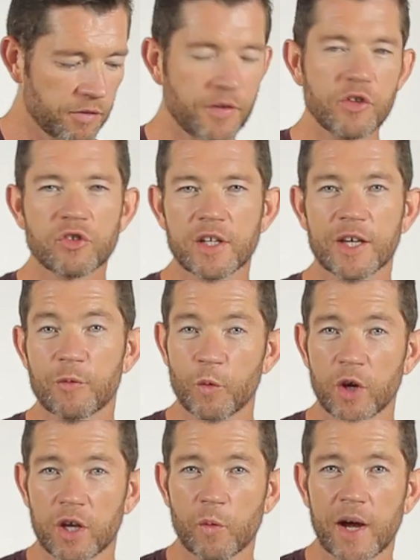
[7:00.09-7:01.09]
eventually you can
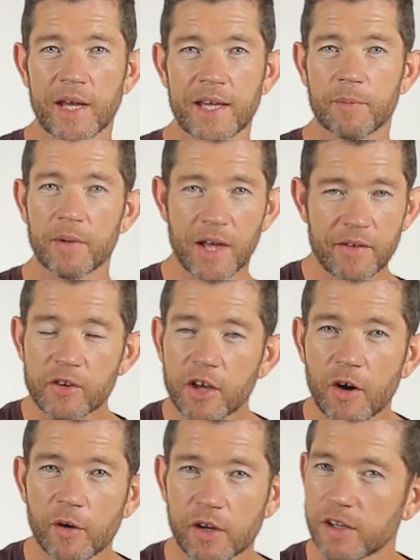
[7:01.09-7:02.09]
work your way here. But have a
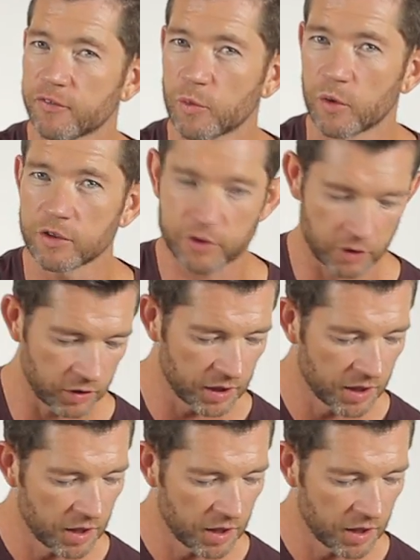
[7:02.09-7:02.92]
go at it if you want to.